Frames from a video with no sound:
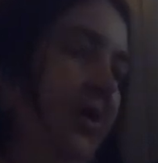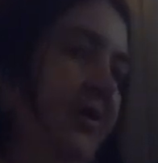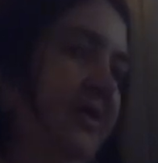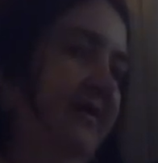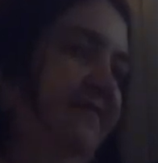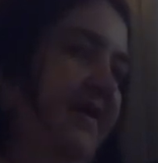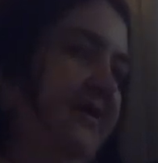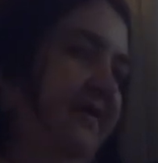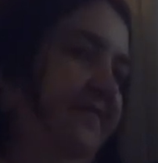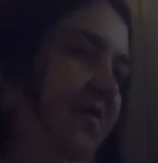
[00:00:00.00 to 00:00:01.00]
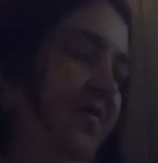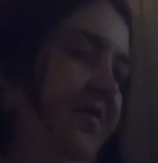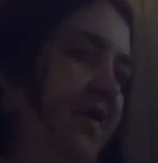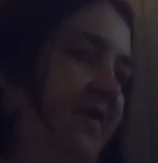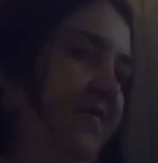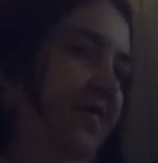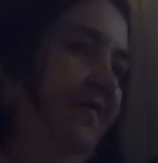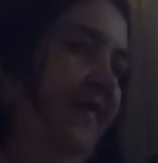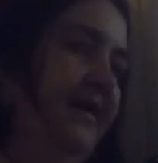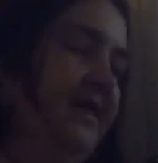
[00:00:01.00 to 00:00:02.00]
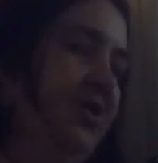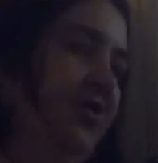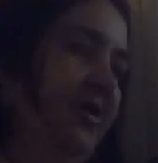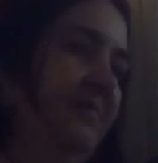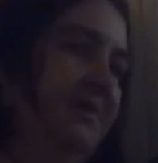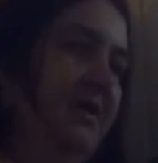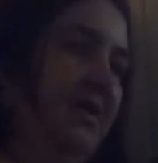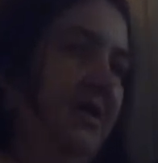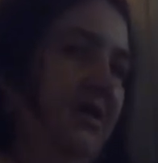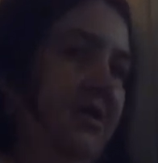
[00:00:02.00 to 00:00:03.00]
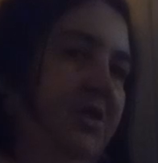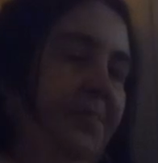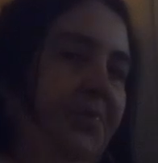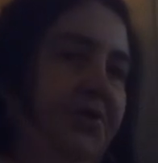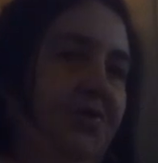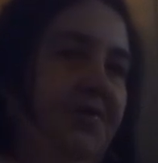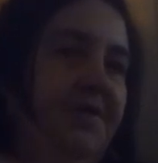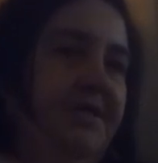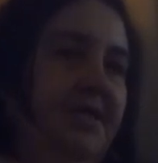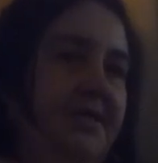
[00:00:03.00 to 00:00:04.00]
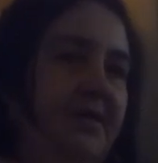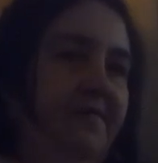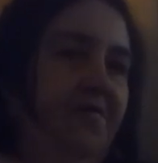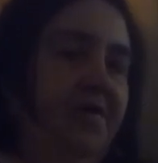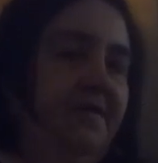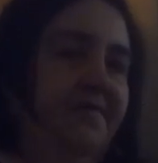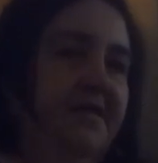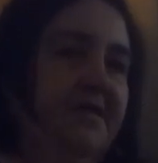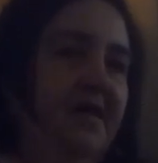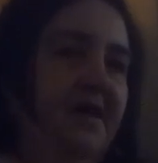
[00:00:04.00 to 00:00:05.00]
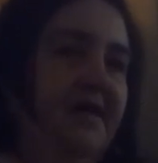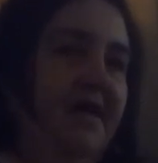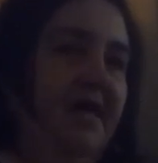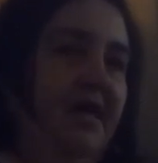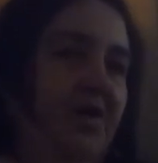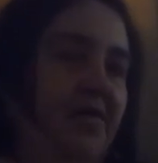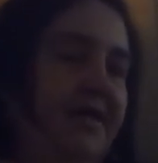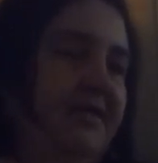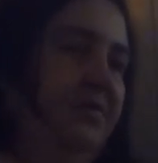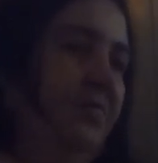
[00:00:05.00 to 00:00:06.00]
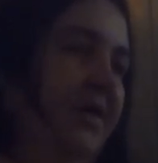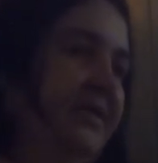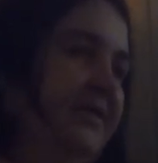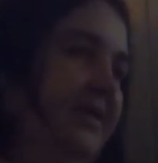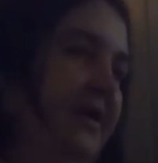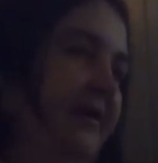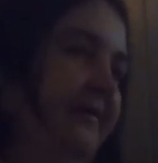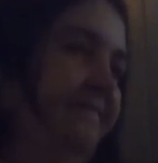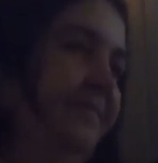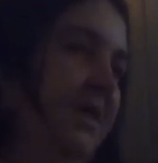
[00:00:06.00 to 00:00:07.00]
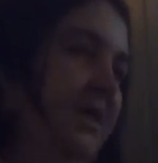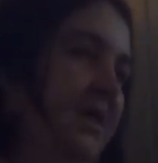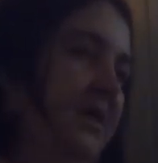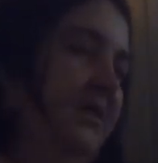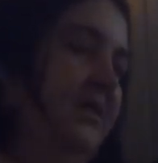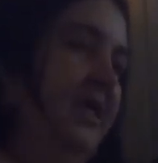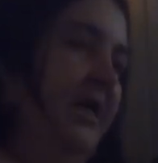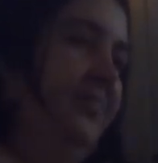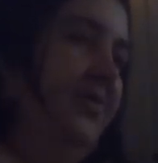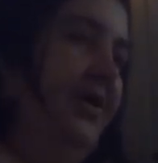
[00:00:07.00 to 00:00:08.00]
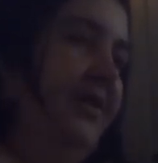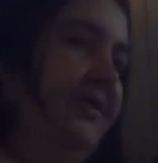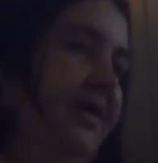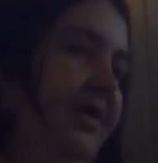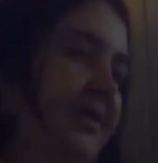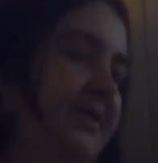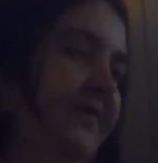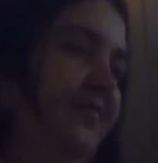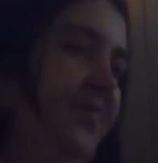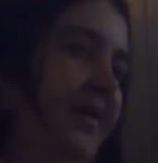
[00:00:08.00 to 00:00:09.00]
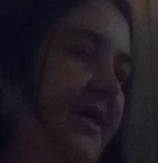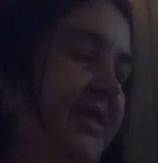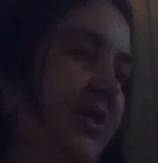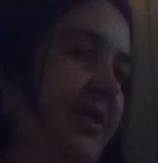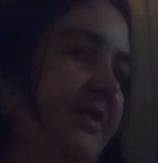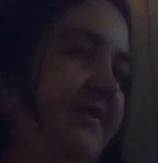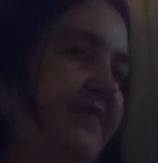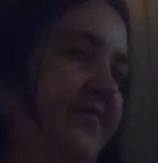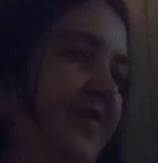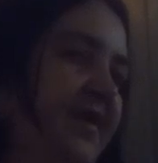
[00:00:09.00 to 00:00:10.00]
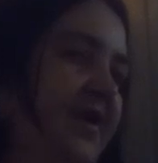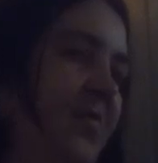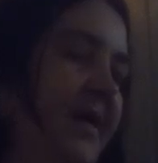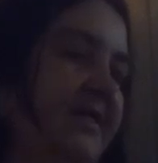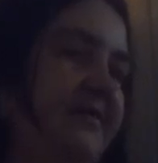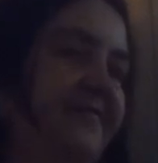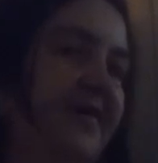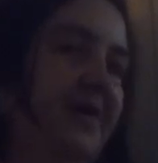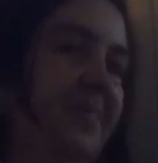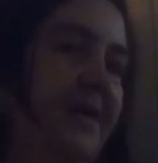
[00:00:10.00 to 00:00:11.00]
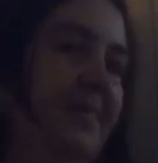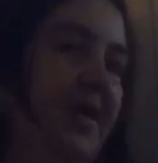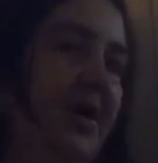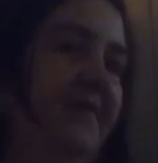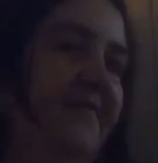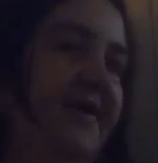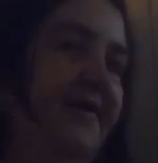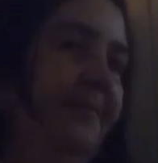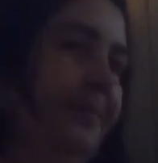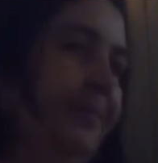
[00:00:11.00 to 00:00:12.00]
who's a convicted Ford 34 fucking times, to push through the executive orders for the Stargate AI, so once again, the tech bros can get several $1 billion to find out ways to fuck people over.